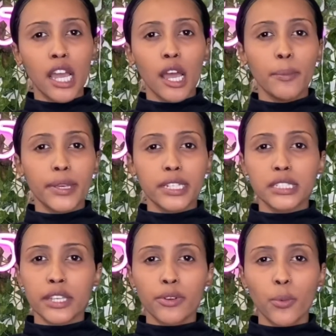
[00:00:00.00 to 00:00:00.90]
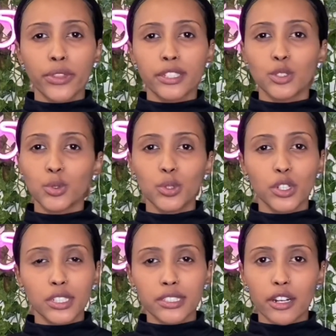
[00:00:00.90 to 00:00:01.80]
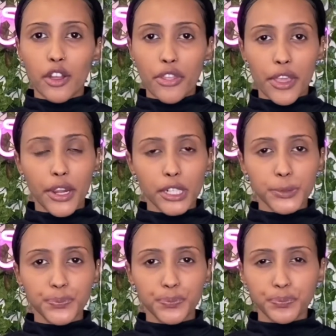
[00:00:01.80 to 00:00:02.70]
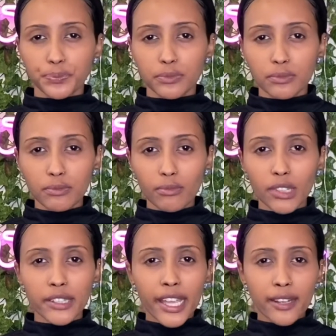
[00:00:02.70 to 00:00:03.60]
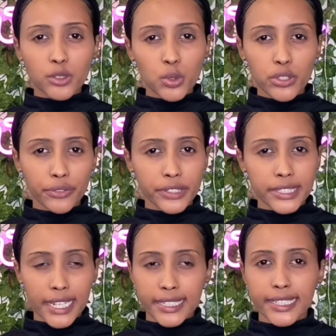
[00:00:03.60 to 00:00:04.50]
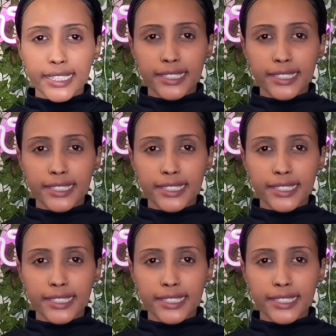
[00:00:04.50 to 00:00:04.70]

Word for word: because even with the two girls that are there, they have two different techniques.